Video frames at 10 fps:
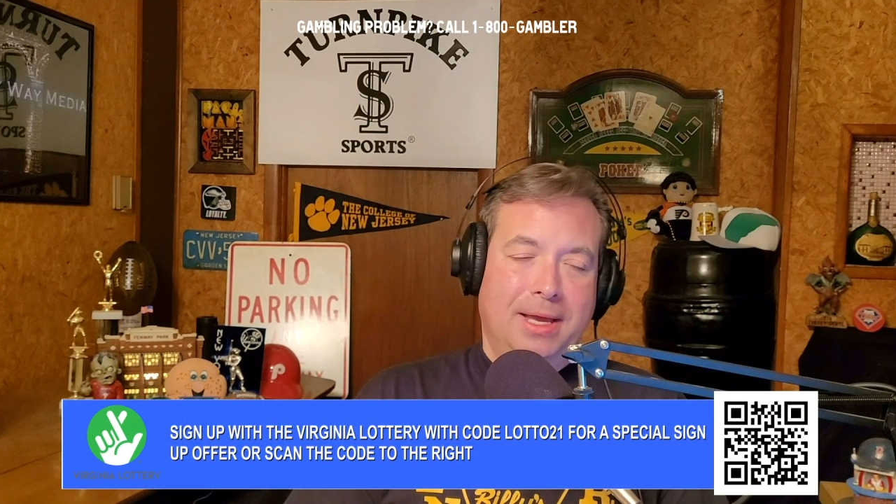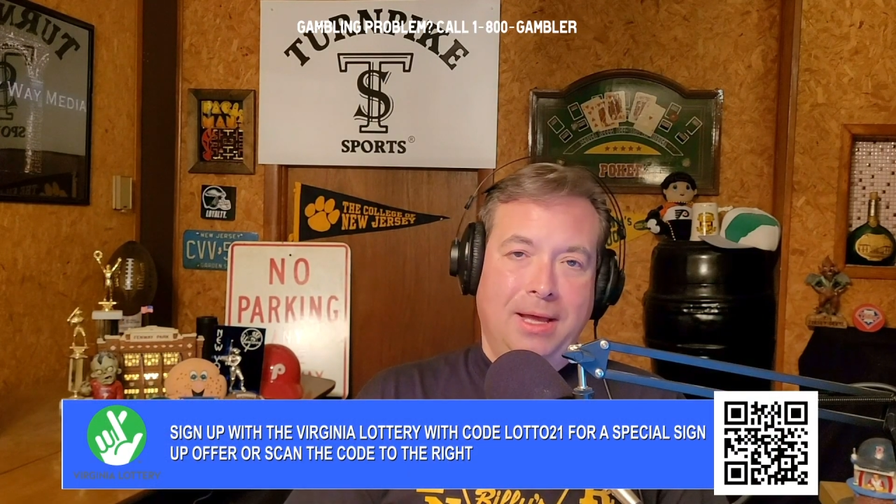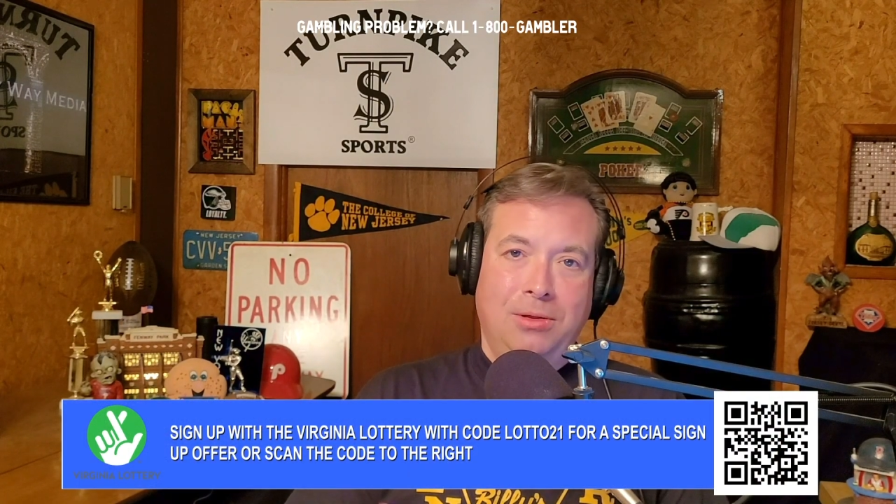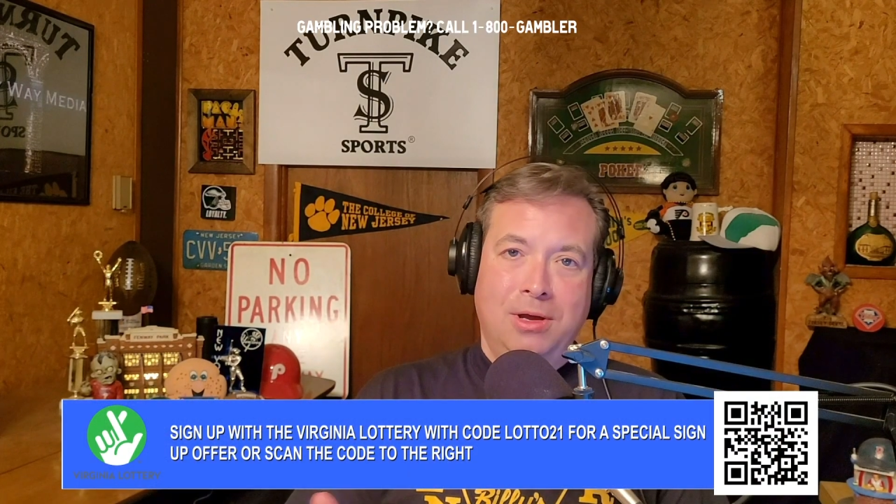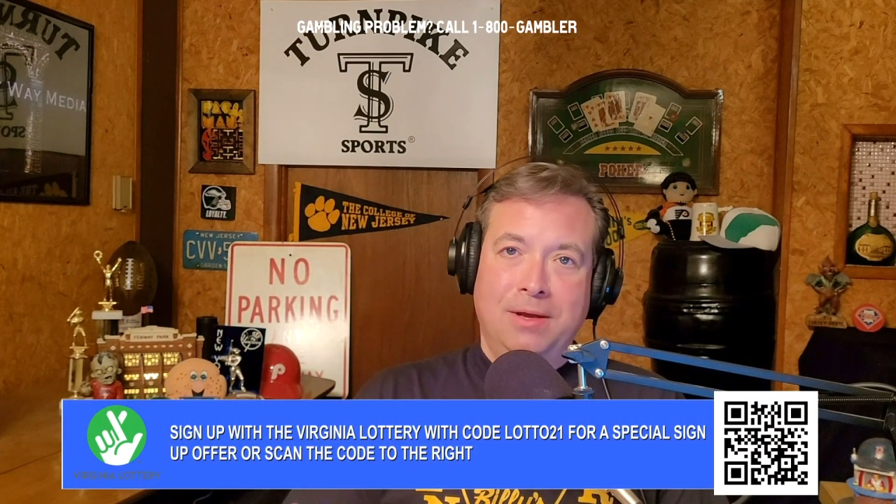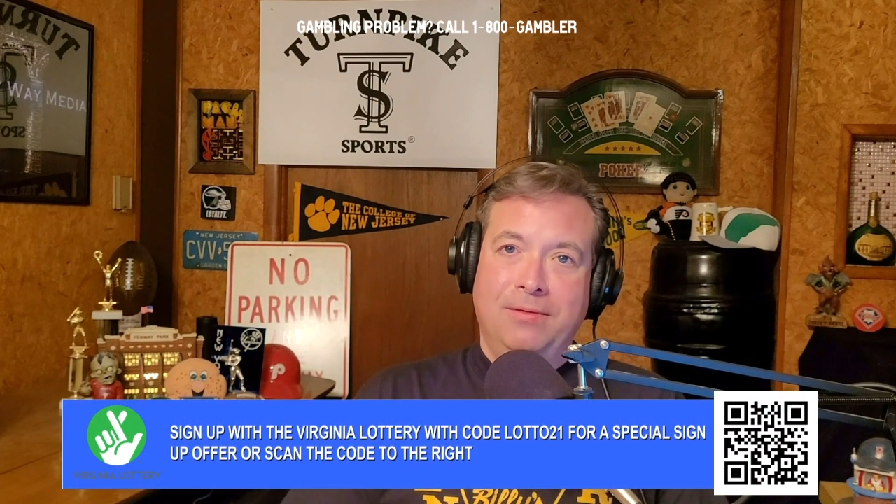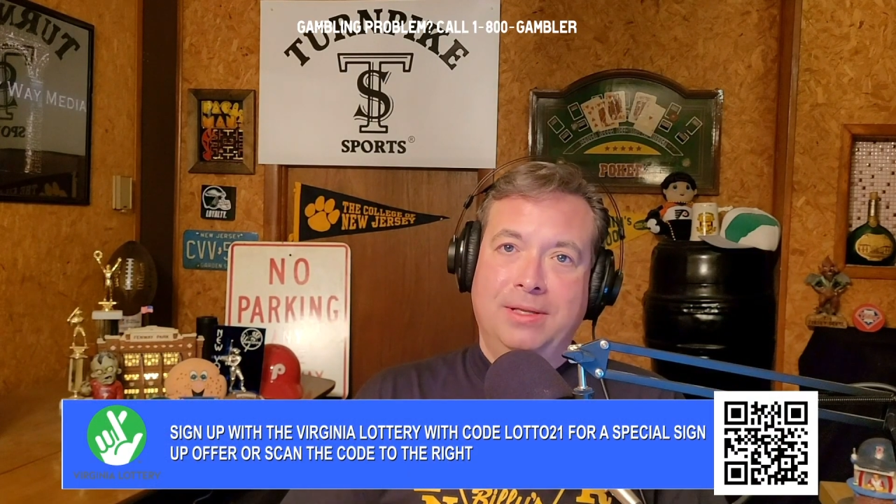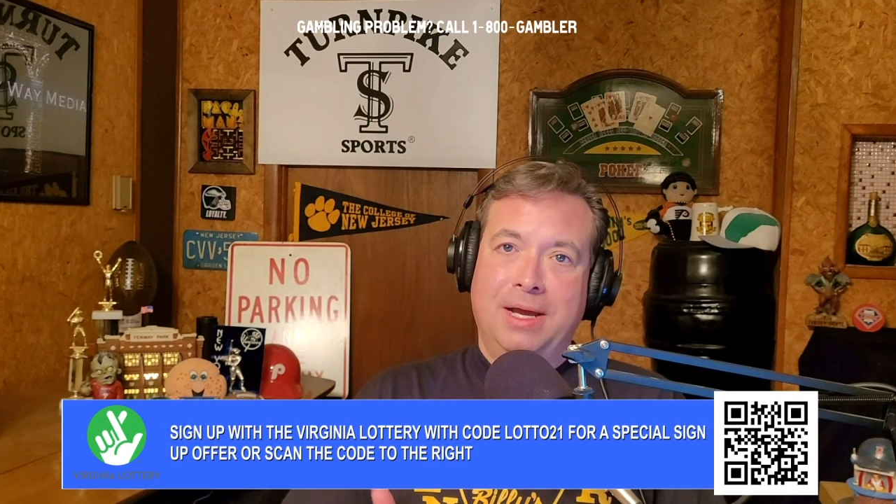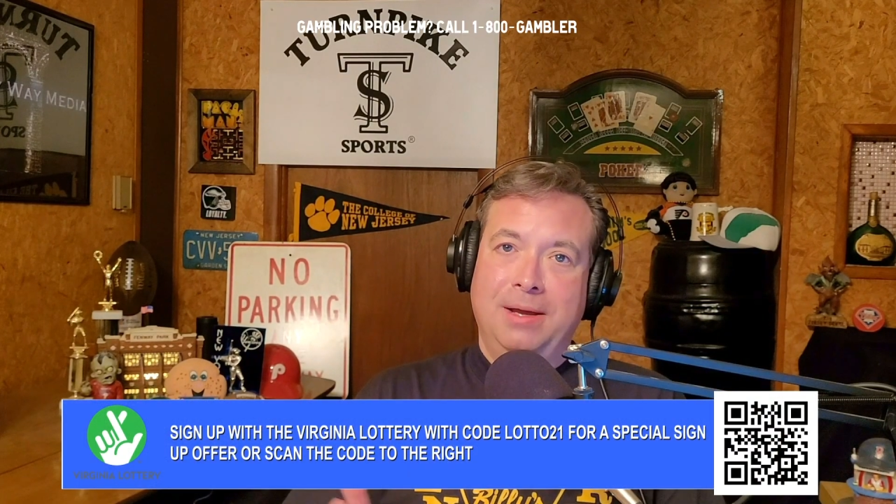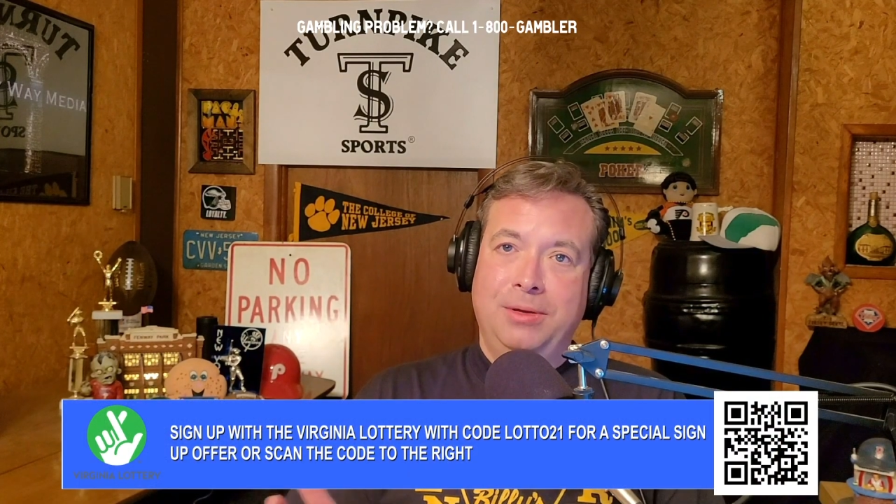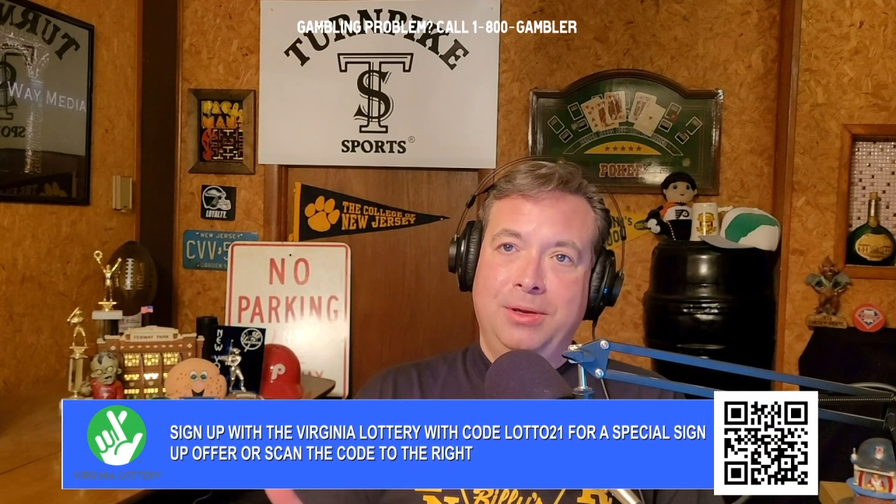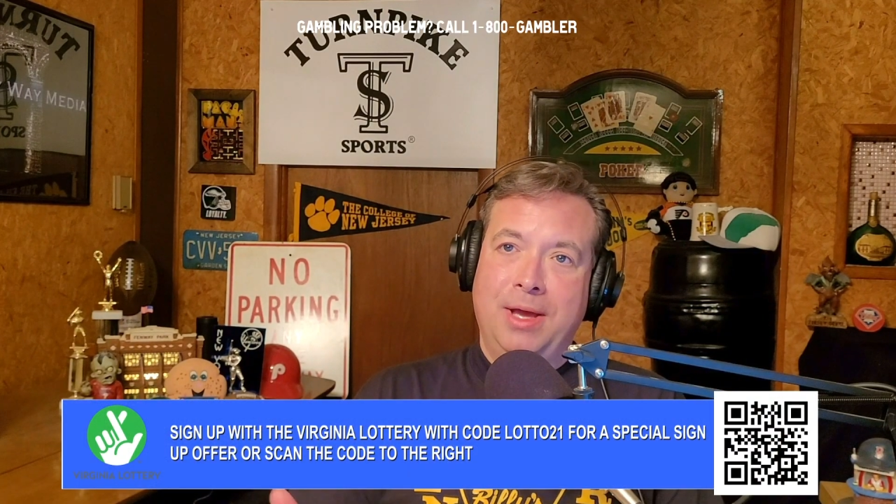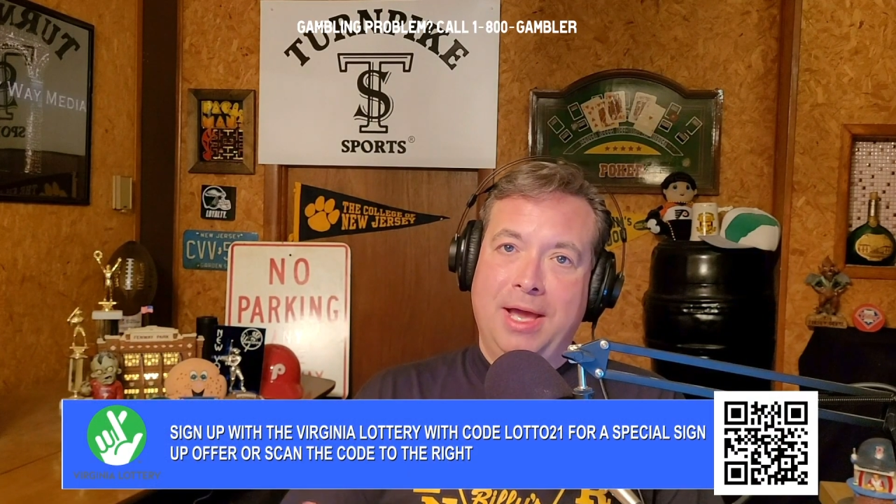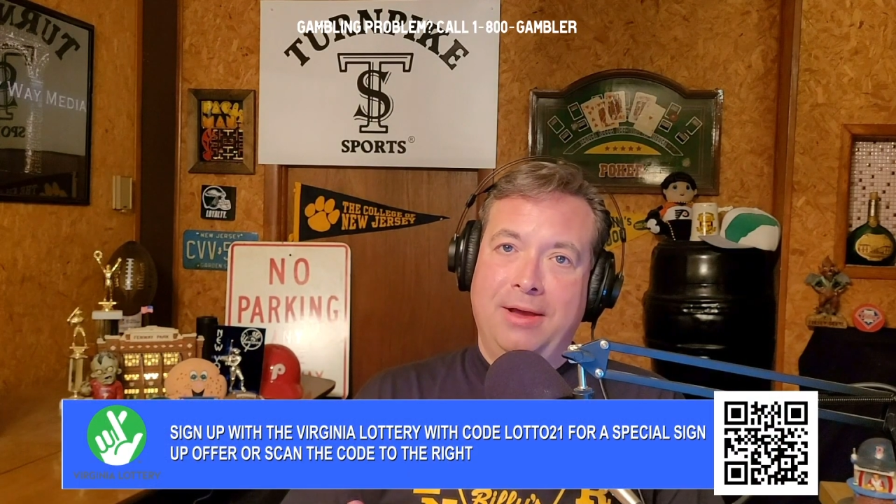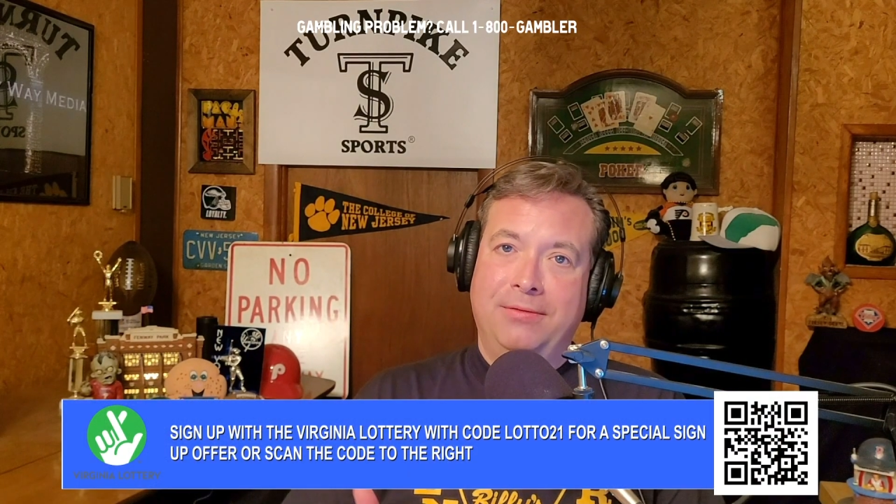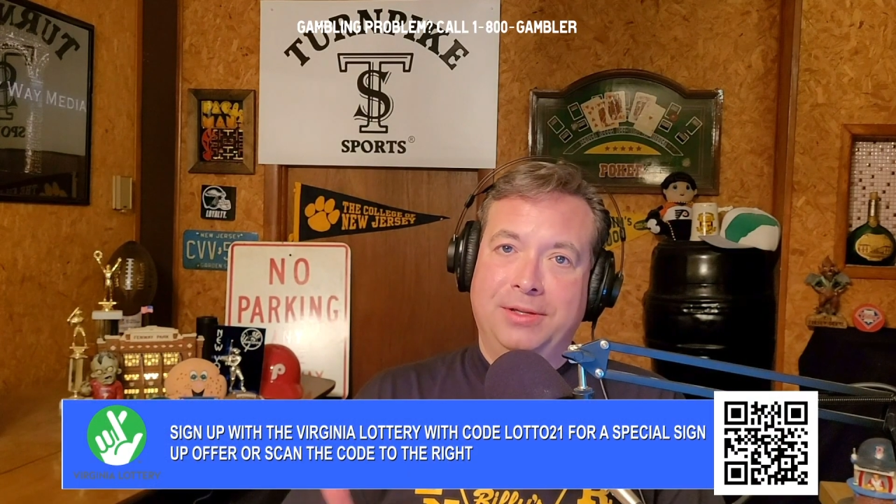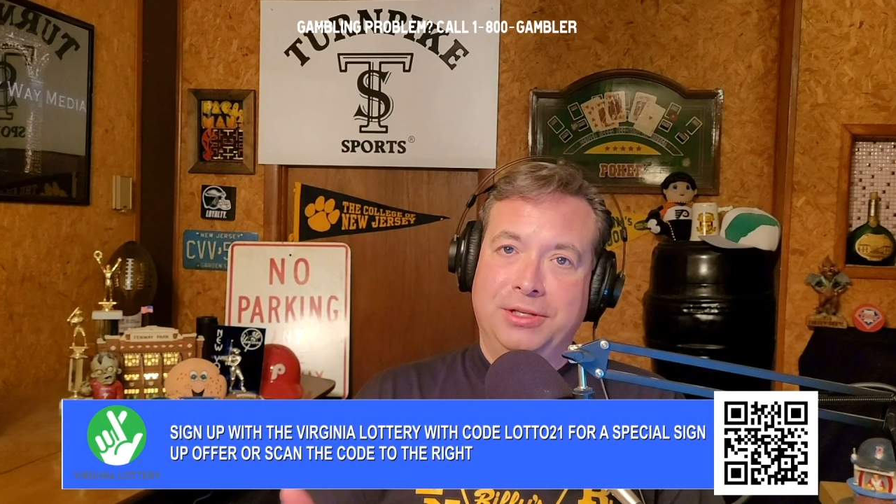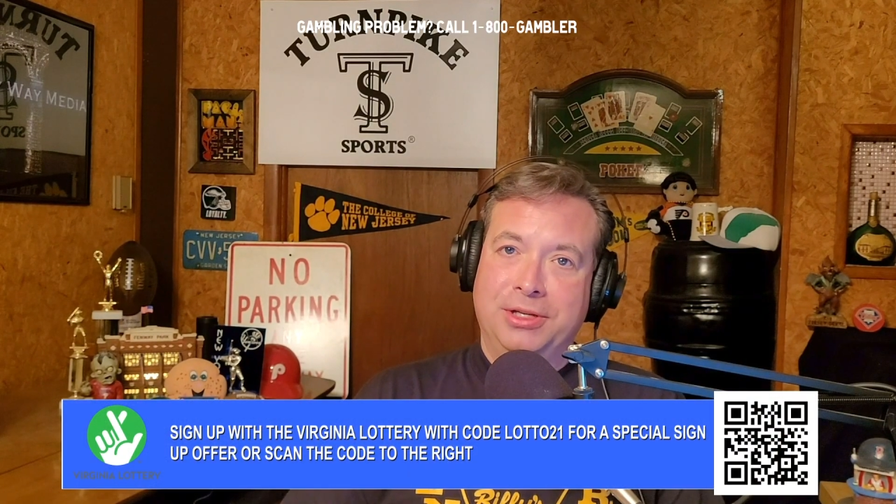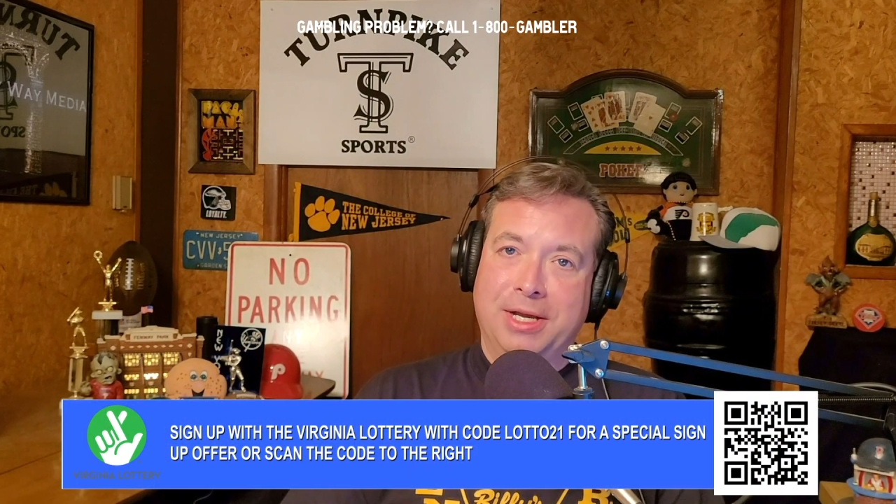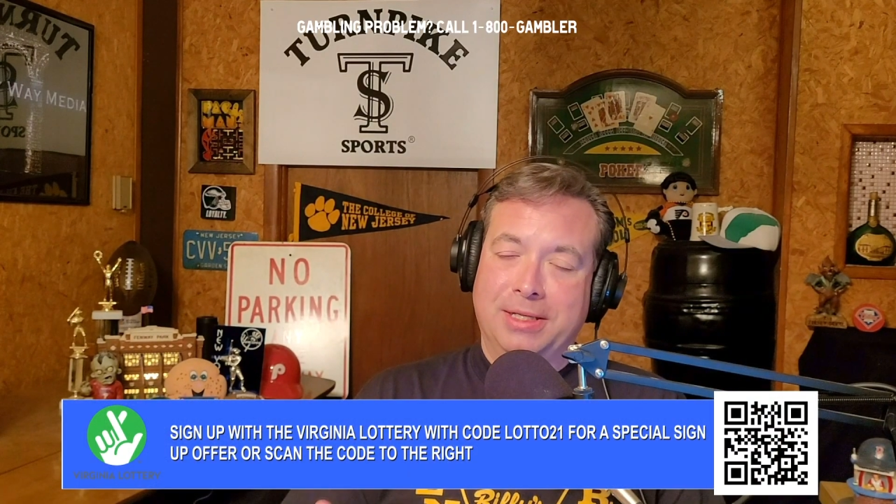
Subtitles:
how long of a time do you have to check?